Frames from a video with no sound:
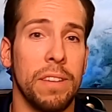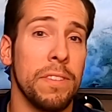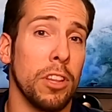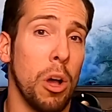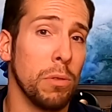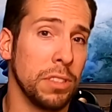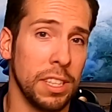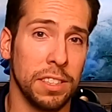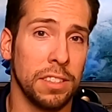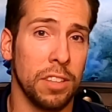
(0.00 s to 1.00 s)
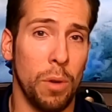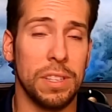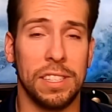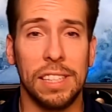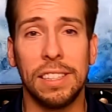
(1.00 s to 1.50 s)
even lows as
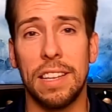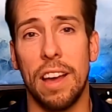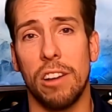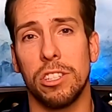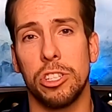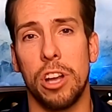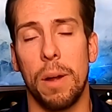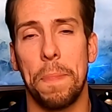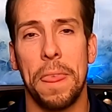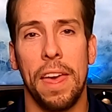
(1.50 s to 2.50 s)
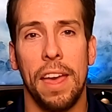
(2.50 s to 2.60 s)
low as $16 a share.